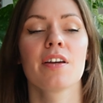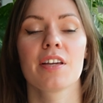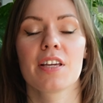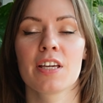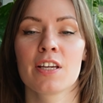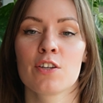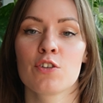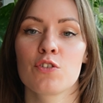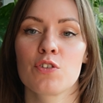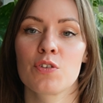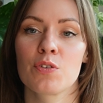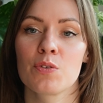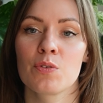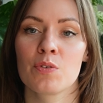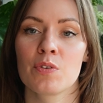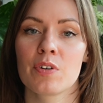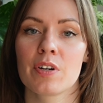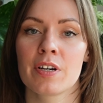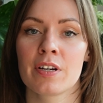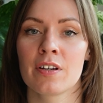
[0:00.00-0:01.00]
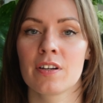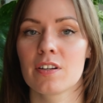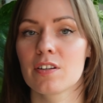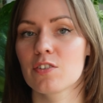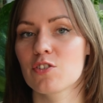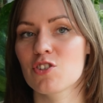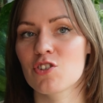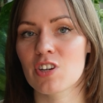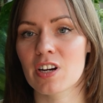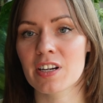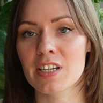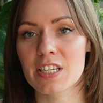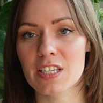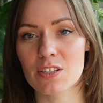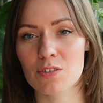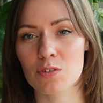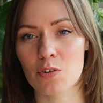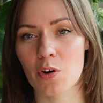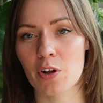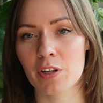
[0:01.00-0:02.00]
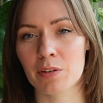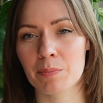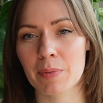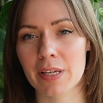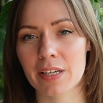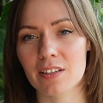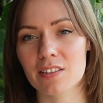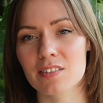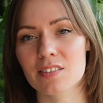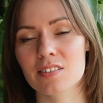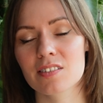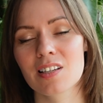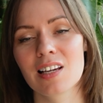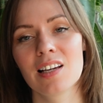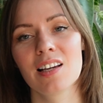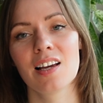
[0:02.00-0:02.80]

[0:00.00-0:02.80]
into a chunky soil mix,